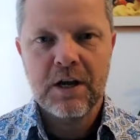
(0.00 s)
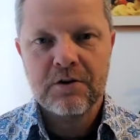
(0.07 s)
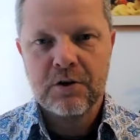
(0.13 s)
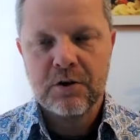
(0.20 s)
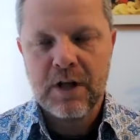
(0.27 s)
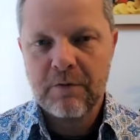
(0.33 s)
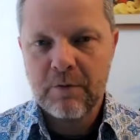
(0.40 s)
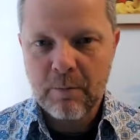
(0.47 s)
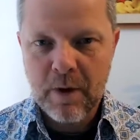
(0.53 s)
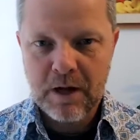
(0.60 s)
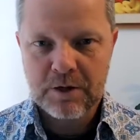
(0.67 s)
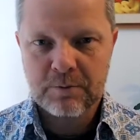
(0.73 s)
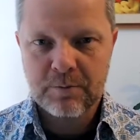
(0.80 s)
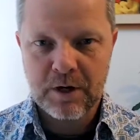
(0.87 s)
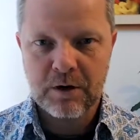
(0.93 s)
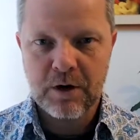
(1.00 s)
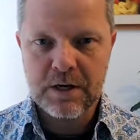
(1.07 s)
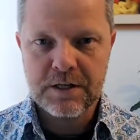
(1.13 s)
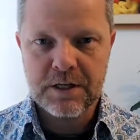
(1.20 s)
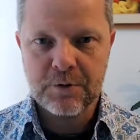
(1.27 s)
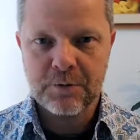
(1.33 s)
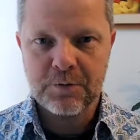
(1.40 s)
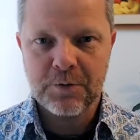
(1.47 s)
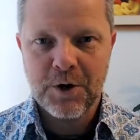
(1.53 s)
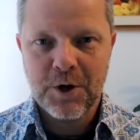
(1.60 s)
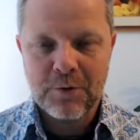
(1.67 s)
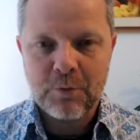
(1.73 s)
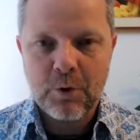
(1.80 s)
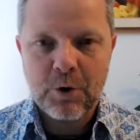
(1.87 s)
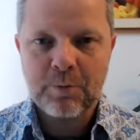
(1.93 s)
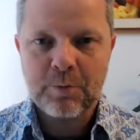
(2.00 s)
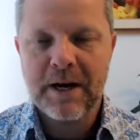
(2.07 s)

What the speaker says: So you'll have a much better idea of what you're